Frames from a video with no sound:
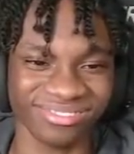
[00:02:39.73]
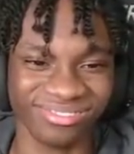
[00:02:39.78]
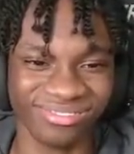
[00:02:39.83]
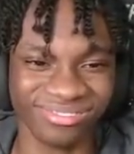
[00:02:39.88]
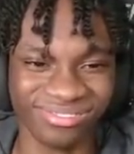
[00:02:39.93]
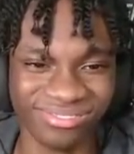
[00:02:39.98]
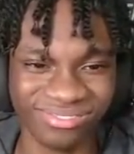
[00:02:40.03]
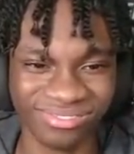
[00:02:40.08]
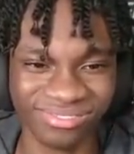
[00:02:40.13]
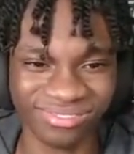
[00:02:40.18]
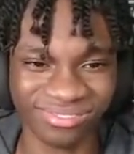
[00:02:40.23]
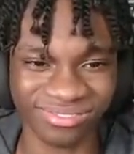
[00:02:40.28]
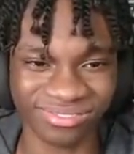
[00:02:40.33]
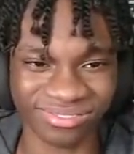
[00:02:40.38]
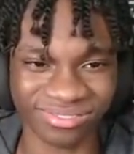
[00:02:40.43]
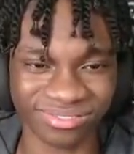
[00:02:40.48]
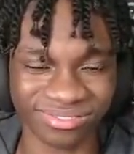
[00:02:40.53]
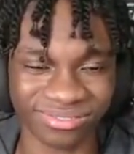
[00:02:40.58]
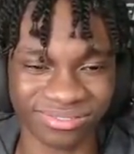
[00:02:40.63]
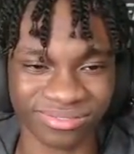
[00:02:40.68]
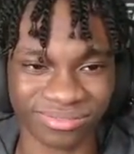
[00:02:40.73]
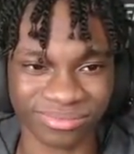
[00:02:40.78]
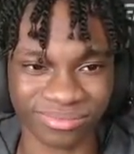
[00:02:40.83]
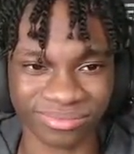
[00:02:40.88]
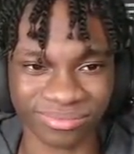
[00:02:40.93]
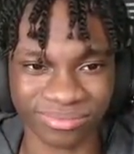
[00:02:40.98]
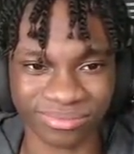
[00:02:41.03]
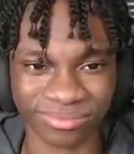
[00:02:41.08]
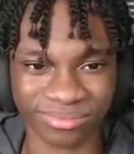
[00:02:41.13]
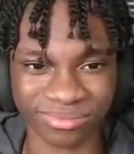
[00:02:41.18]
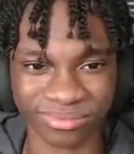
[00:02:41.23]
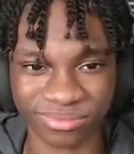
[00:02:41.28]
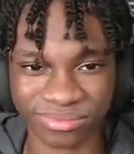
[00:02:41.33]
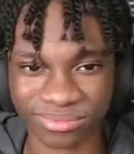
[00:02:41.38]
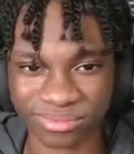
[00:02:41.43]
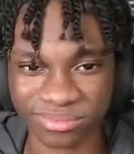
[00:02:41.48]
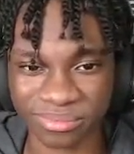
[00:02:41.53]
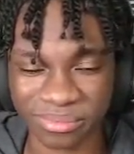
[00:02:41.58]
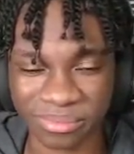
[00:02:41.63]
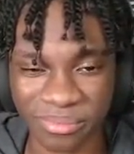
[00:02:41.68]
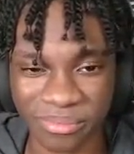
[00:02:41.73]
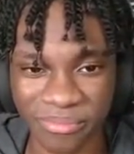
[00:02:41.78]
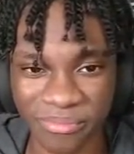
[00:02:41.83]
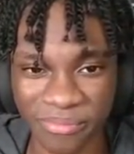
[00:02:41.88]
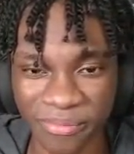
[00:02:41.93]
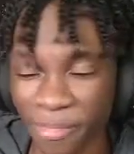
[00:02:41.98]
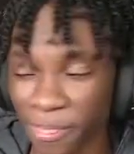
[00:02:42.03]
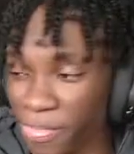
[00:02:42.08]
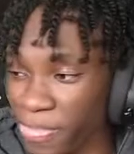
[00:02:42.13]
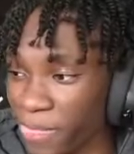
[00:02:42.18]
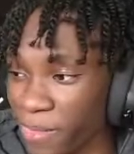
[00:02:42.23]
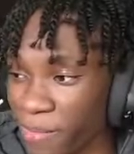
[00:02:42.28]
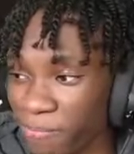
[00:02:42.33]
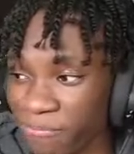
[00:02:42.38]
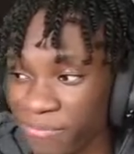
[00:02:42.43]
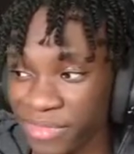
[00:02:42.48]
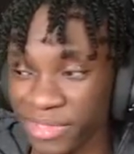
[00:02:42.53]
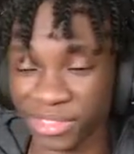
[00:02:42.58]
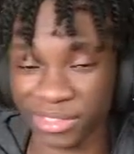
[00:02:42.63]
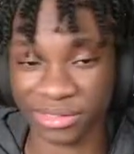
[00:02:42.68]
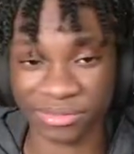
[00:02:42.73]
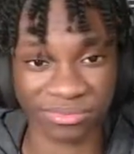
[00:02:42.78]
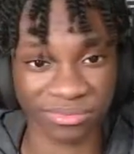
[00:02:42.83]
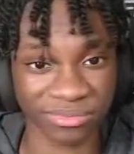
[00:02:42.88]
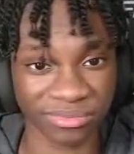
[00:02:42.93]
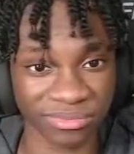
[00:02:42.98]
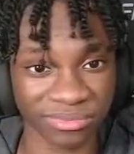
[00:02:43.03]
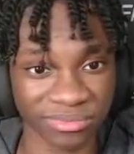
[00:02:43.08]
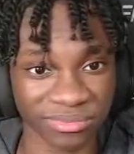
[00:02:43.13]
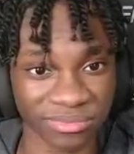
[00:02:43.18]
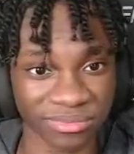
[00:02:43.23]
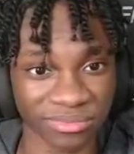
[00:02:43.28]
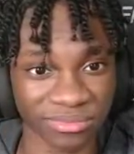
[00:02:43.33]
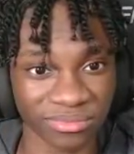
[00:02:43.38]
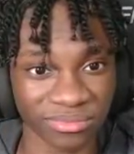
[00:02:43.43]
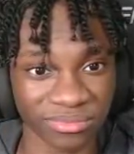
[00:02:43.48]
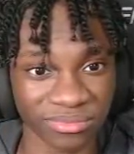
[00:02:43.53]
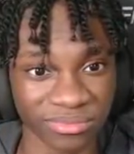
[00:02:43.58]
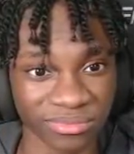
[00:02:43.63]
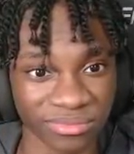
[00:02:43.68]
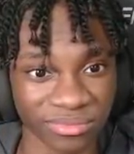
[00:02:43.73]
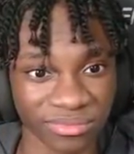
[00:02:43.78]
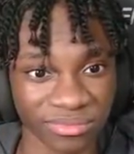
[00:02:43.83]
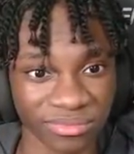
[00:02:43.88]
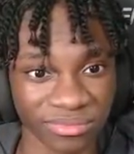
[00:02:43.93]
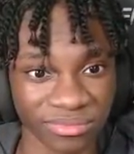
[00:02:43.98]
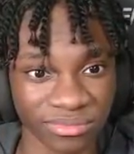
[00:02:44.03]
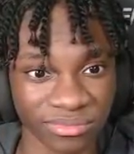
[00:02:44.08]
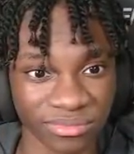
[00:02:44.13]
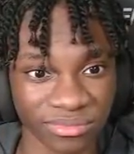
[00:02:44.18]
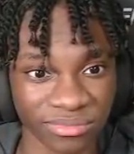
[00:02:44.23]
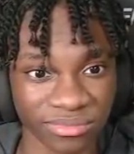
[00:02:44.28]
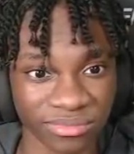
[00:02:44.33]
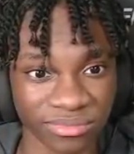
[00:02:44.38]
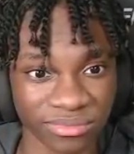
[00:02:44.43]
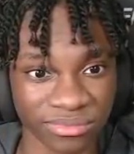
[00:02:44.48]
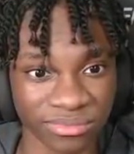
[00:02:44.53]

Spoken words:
This person isn't speaking.